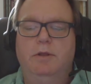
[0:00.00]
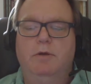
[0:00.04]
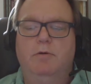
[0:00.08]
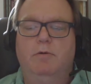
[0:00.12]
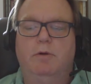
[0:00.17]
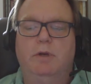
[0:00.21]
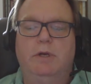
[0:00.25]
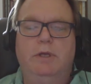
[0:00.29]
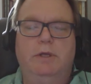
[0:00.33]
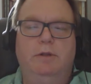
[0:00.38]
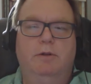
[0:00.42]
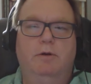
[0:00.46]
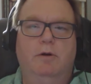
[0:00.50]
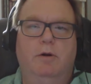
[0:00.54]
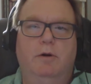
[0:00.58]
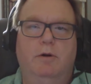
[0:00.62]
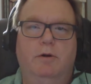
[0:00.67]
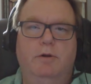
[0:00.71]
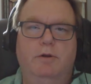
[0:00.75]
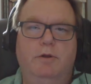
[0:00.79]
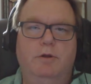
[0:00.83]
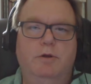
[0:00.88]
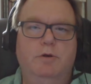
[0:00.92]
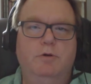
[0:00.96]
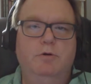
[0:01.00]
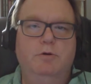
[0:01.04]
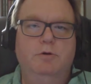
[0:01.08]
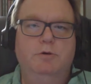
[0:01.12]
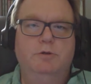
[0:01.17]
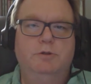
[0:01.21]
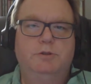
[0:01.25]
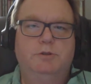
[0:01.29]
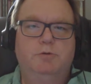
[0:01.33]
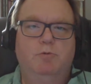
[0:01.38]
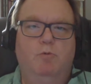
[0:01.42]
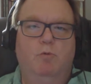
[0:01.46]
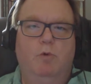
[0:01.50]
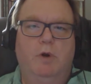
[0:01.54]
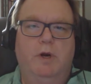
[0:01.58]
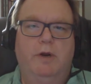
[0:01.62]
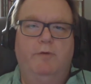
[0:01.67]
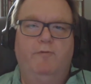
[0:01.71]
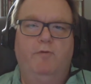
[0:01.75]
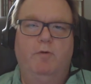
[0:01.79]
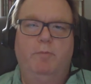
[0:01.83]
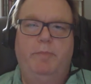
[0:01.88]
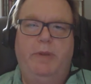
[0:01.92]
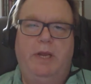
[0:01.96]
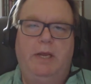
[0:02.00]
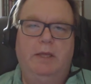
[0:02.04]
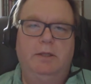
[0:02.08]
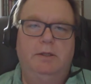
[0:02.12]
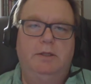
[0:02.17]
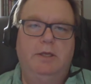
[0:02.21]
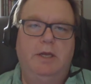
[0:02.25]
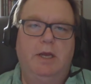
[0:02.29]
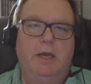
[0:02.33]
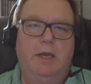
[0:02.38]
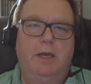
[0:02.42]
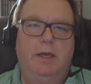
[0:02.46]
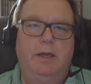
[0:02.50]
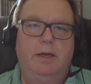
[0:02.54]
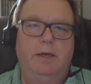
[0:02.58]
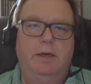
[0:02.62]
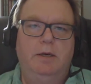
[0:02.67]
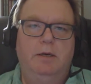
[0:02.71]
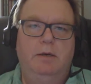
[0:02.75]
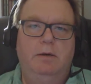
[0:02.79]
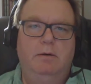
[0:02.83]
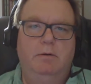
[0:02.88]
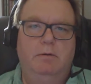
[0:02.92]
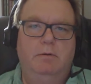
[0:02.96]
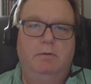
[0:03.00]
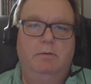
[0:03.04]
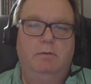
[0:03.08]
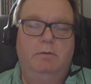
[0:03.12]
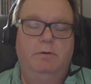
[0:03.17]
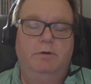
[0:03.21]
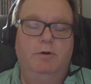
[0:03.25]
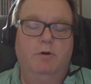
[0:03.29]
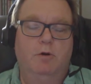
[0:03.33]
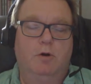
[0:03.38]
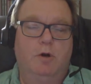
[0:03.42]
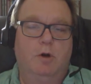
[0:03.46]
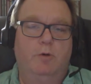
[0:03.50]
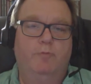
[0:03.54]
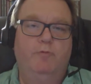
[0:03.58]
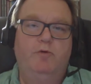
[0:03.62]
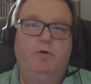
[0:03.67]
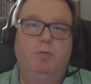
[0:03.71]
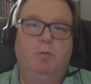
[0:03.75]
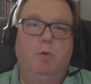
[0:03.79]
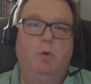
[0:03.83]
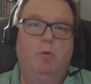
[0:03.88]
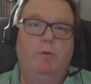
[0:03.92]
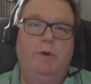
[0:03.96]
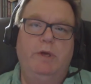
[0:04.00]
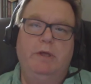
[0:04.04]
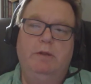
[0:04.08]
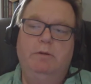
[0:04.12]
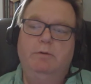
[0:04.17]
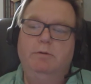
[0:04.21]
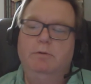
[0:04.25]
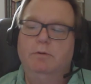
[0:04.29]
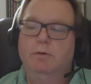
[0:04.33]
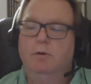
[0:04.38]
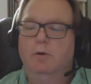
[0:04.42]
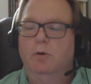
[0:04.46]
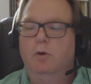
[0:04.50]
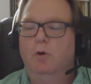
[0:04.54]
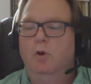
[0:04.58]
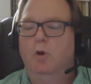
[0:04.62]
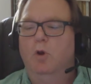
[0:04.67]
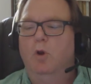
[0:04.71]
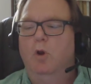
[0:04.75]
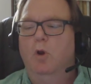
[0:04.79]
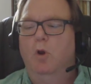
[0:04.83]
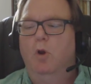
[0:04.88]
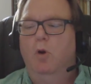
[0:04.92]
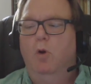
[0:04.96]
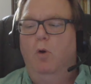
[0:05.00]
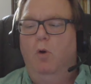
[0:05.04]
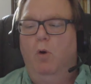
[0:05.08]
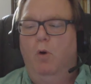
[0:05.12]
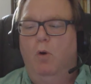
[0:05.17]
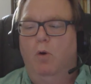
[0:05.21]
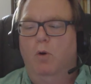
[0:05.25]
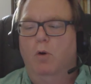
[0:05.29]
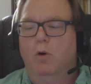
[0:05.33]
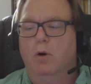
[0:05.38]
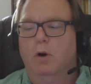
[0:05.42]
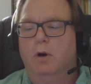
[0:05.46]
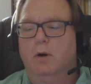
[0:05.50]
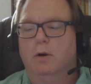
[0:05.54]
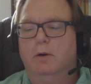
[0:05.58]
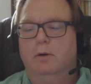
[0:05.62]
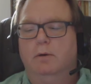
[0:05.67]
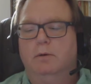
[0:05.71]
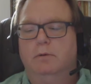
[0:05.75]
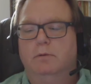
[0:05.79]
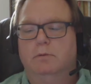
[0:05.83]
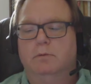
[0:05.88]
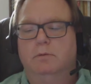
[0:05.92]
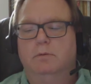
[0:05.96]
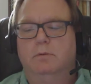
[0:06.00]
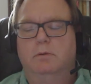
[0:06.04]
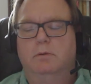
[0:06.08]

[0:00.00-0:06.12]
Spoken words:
You can either use whatever pantheon you're comfortable with, or